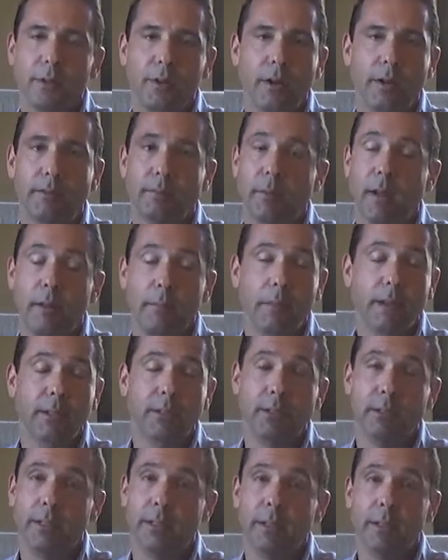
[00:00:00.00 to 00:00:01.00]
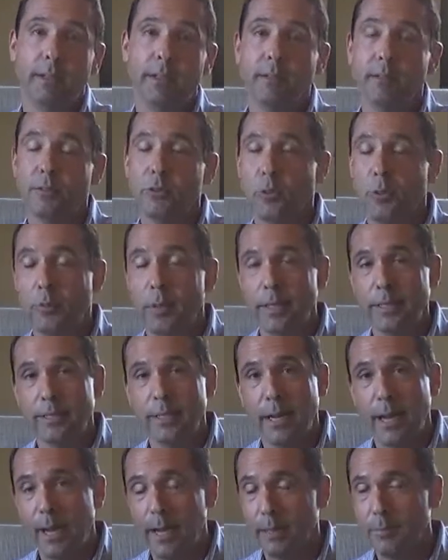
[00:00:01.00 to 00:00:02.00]
I mentioned it so many
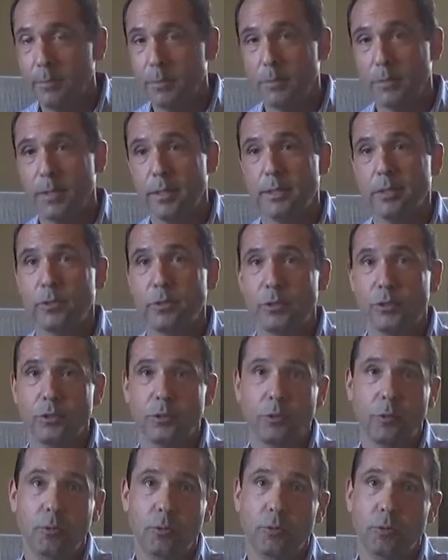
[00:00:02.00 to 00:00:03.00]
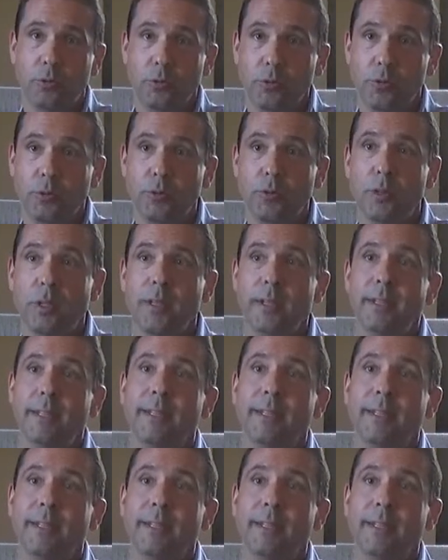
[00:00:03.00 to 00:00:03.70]
times, but it's just so true.